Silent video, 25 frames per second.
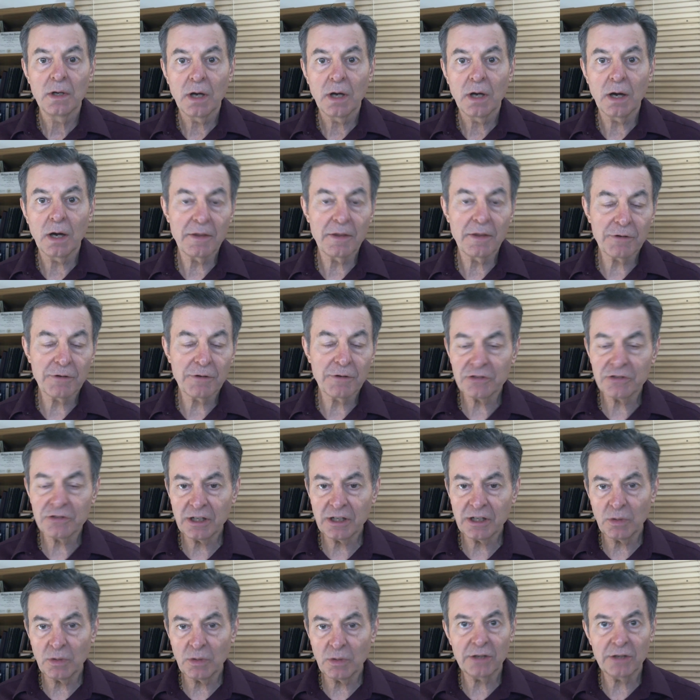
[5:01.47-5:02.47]
The first thing
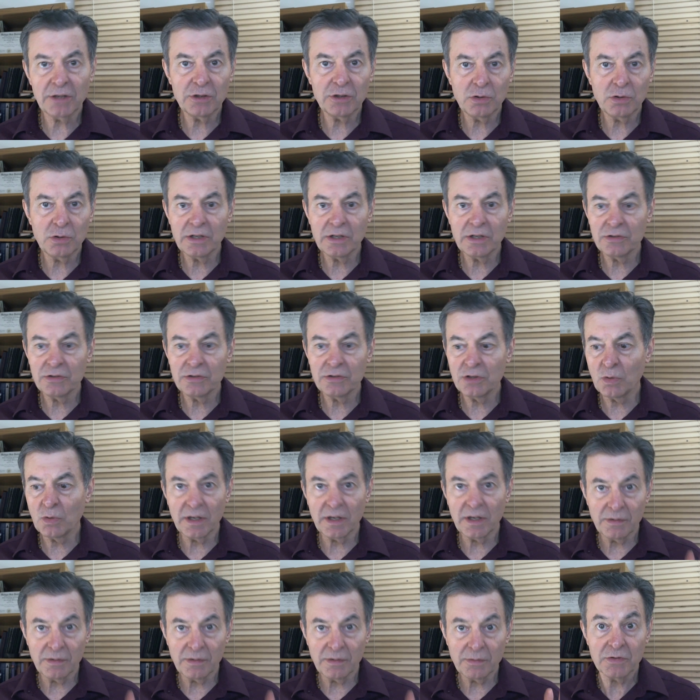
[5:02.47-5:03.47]
you want to do is you
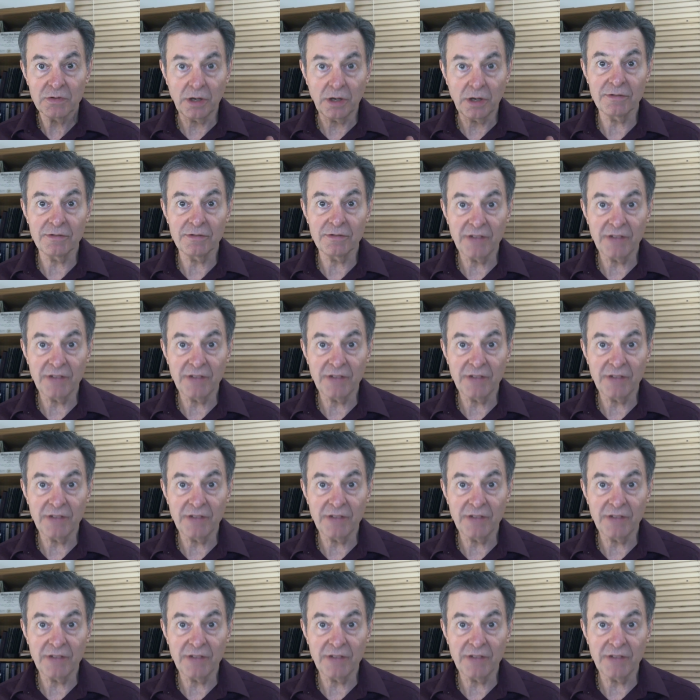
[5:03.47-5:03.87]
want to start